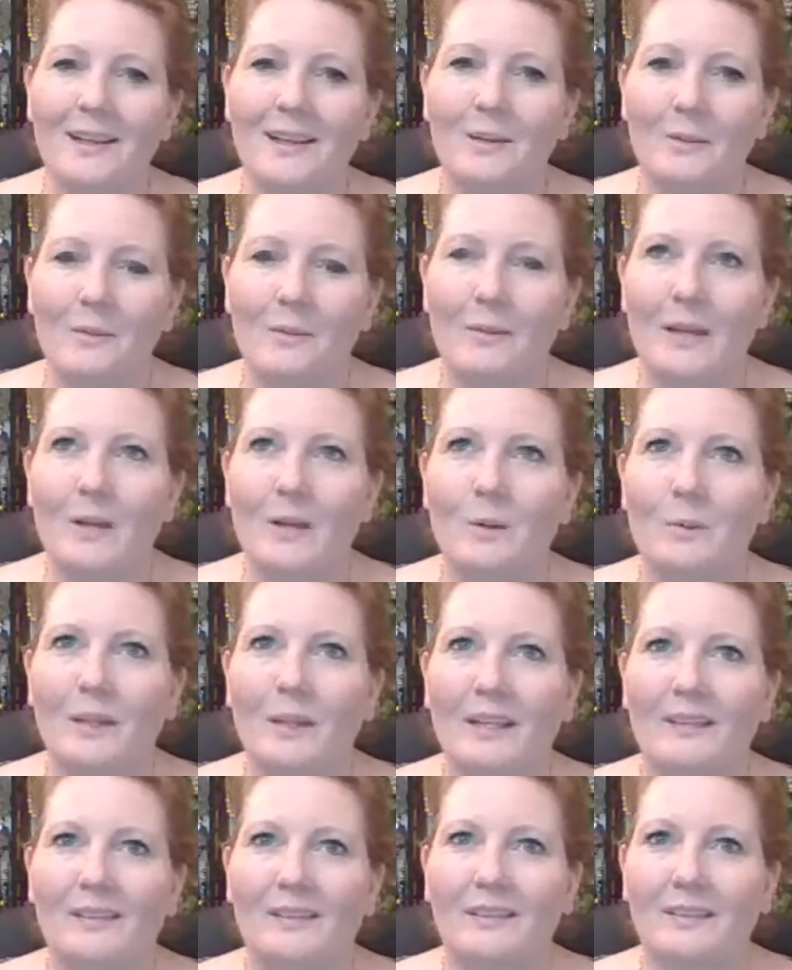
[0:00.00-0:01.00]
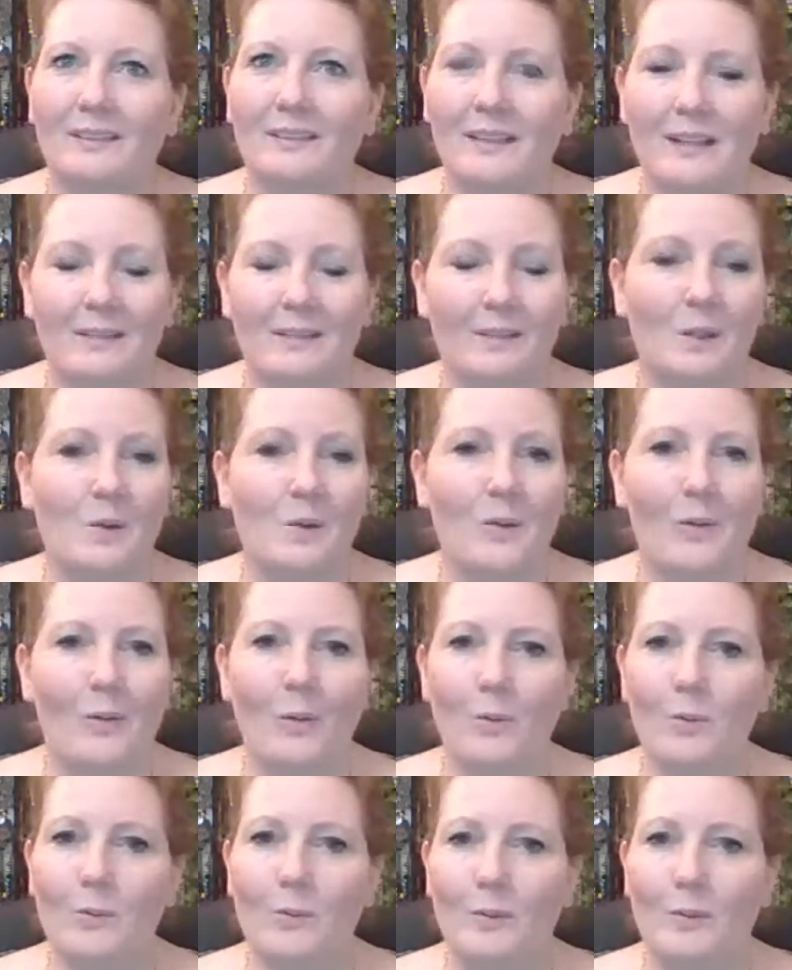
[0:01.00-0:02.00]
when we go places. I saw a
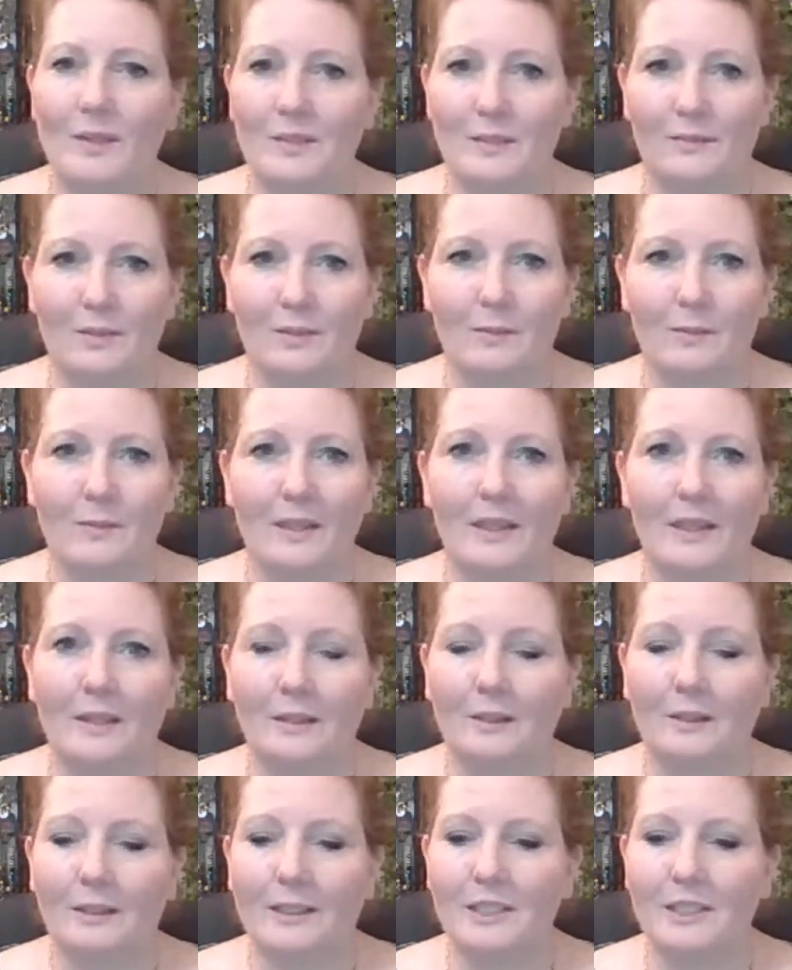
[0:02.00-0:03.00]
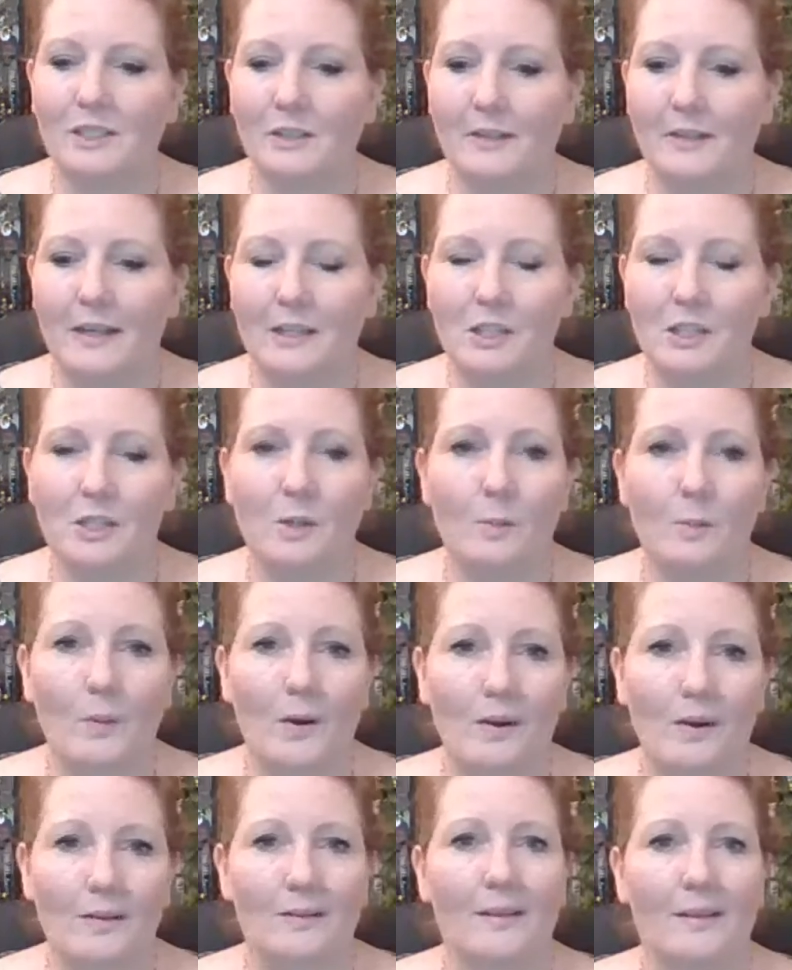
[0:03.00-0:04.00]
whole bunch of them in Glacier National
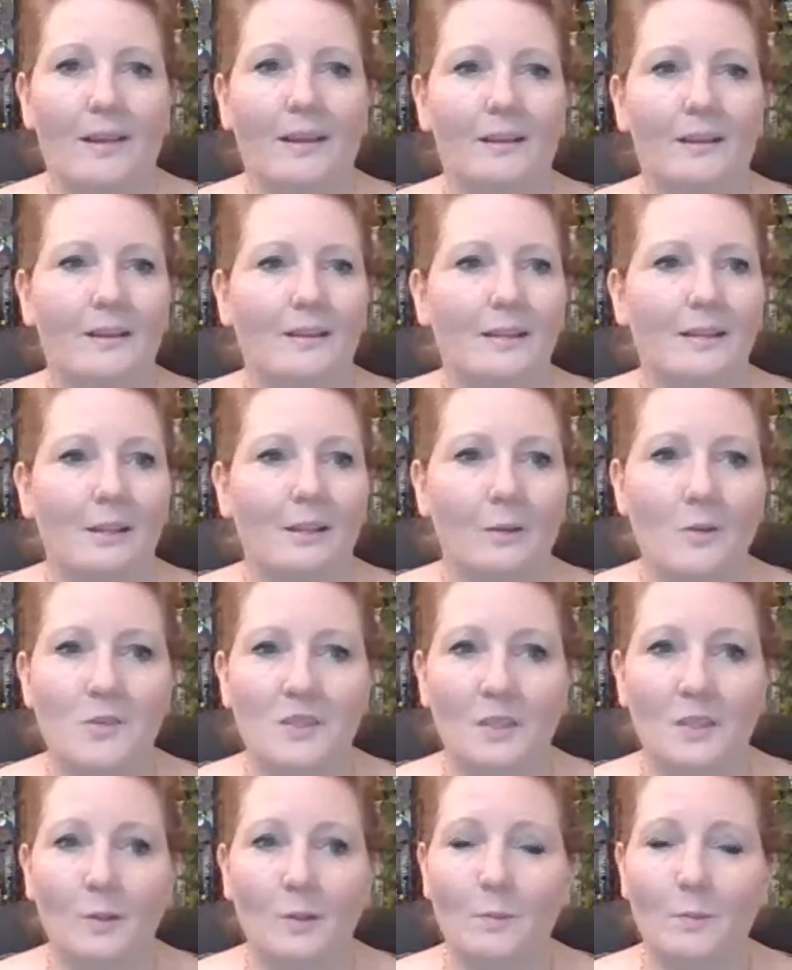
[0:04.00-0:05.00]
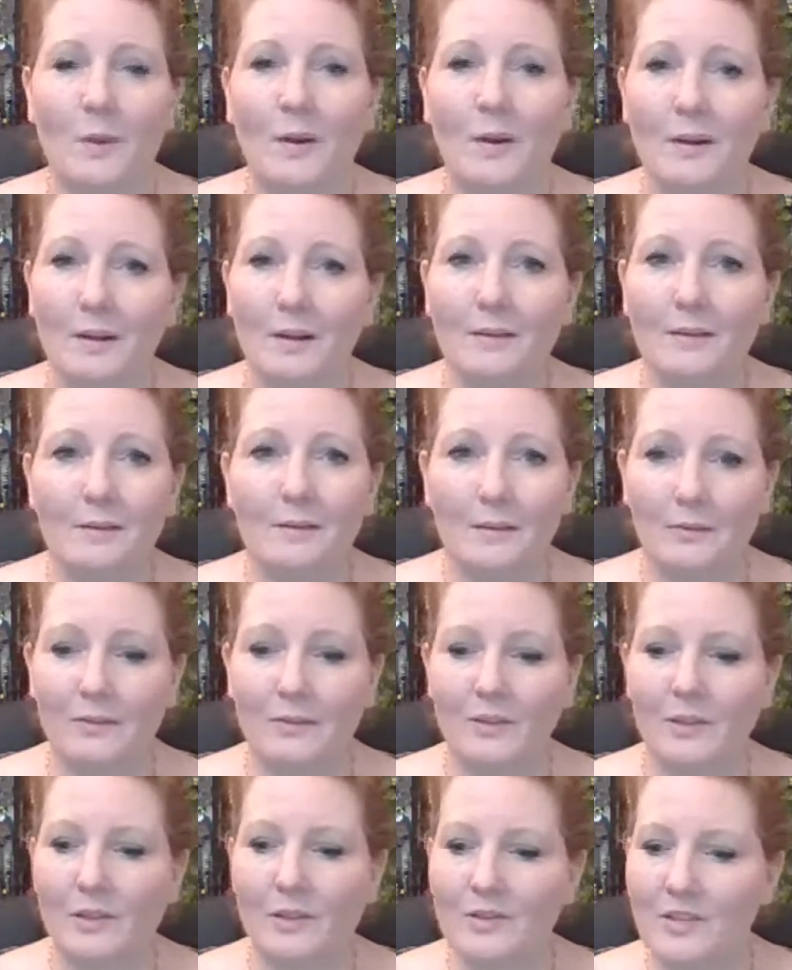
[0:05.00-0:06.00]
Park and in Yellowstone Park a
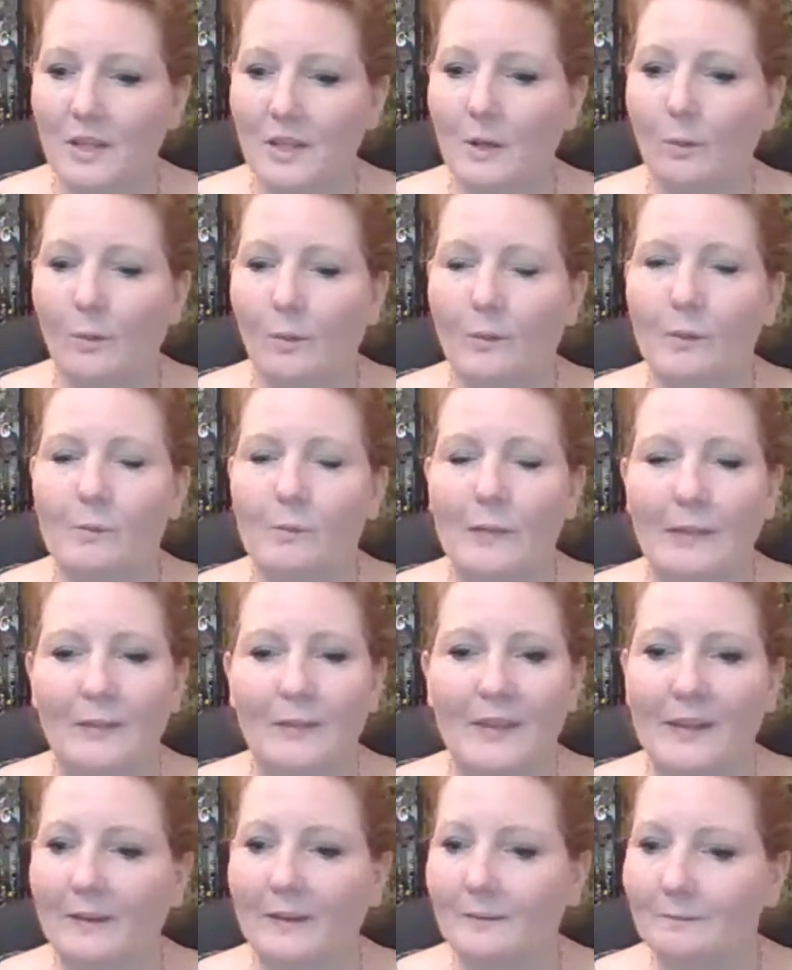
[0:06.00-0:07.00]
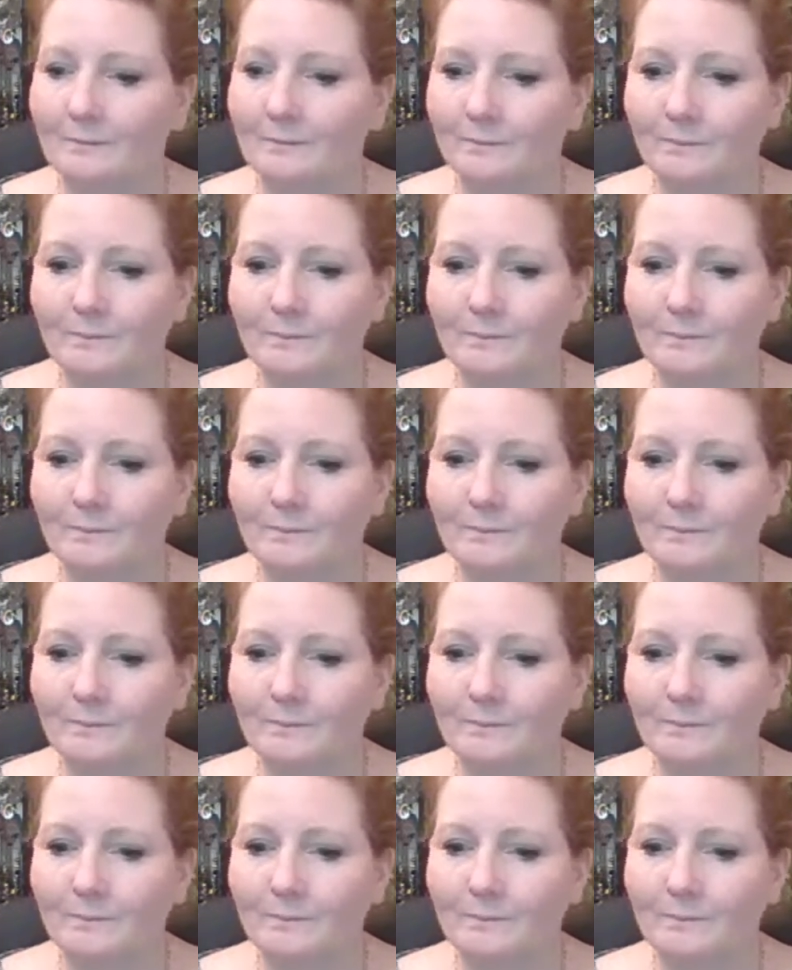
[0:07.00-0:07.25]
few years ago when we went there.